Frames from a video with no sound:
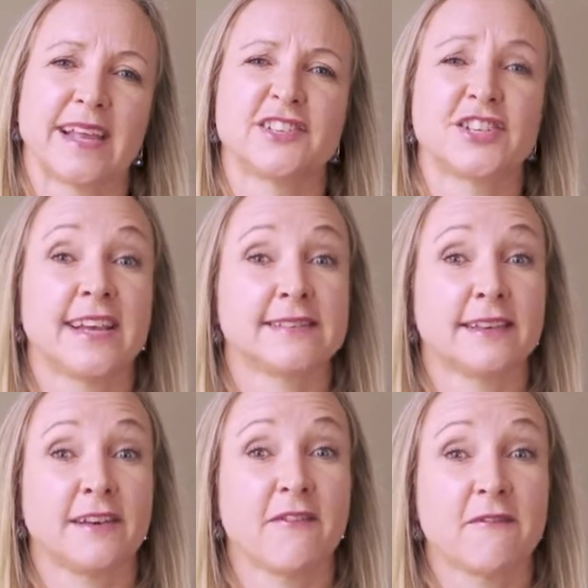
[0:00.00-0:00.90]
and shares
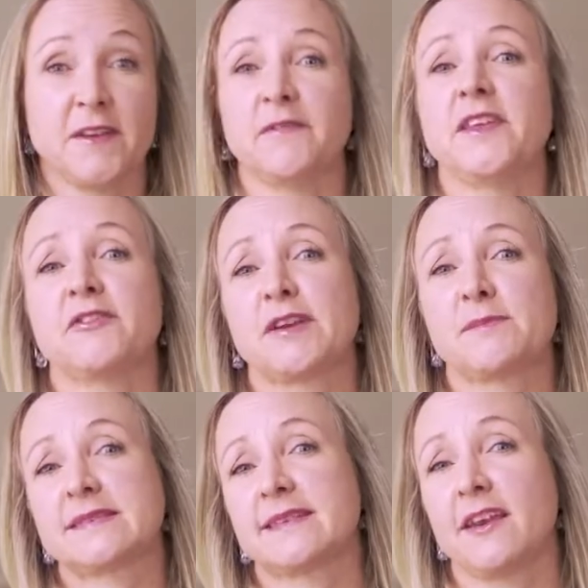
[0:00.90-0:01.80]
that
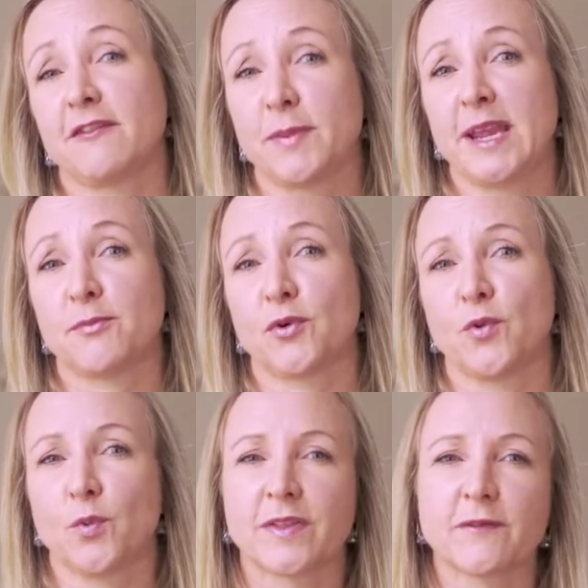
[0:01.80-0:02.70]
53% of
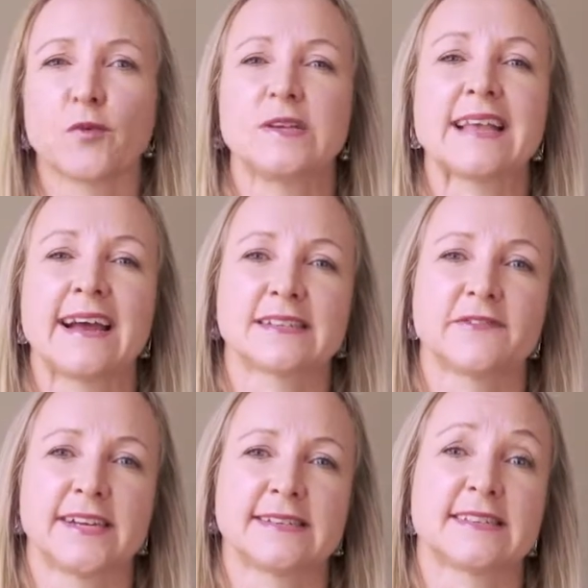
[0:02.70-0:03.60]
people with a
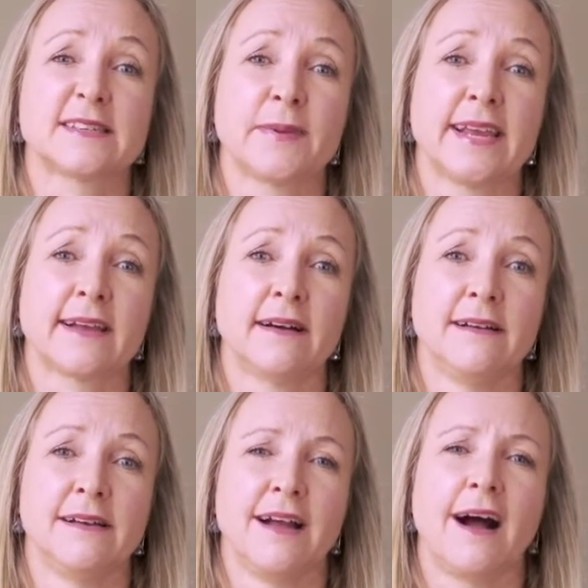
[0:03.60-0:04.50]
voice-activated speaker
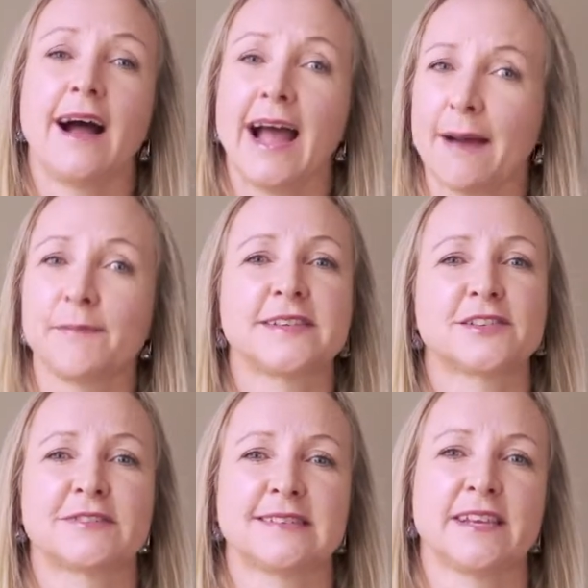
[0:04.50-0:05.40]
are happy
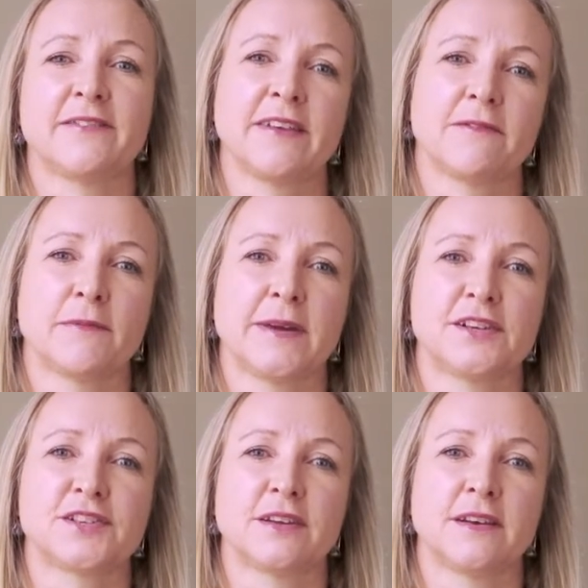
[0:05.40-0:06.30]
to receive
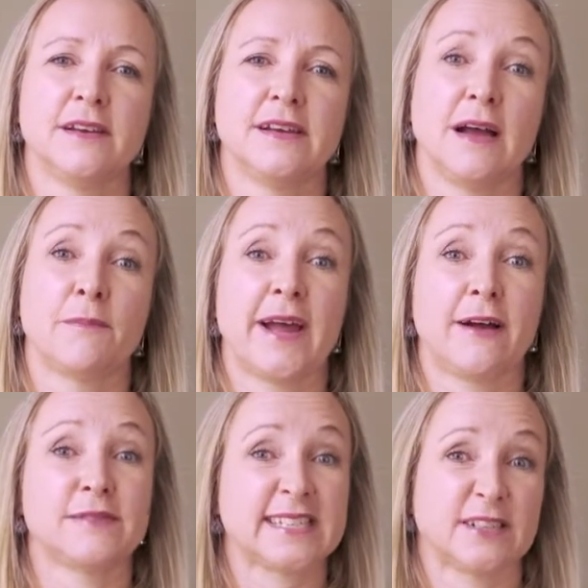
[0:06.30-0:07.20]
information
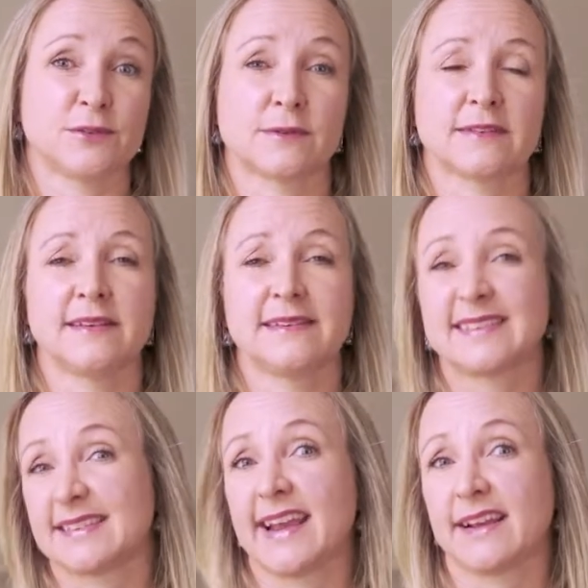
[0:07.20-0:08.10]
about deals,
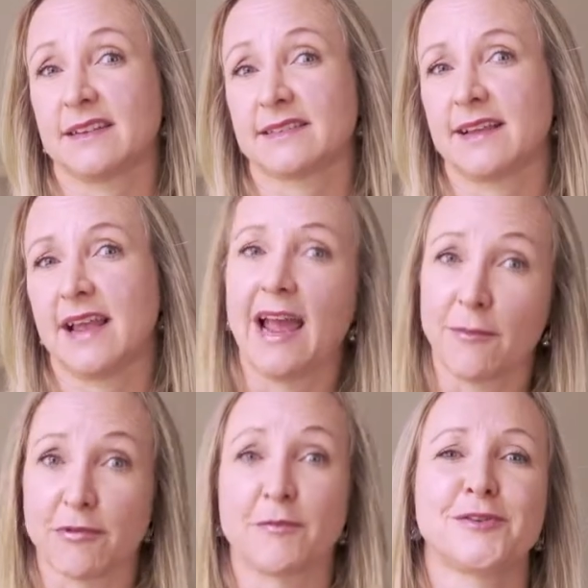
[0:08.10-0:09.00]
sales,
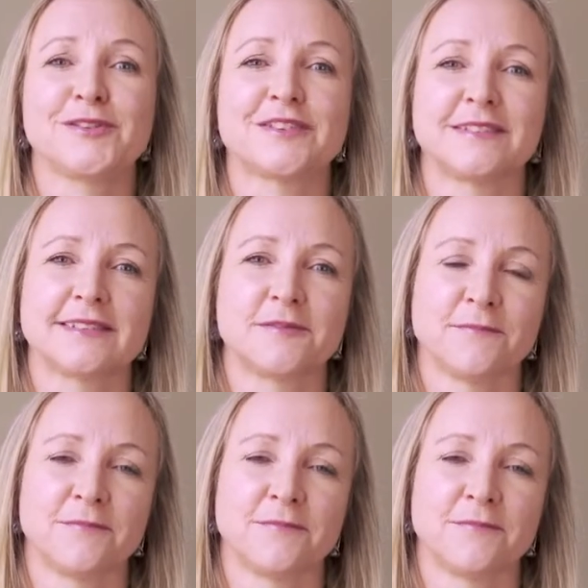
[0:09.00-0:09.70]
and promotions.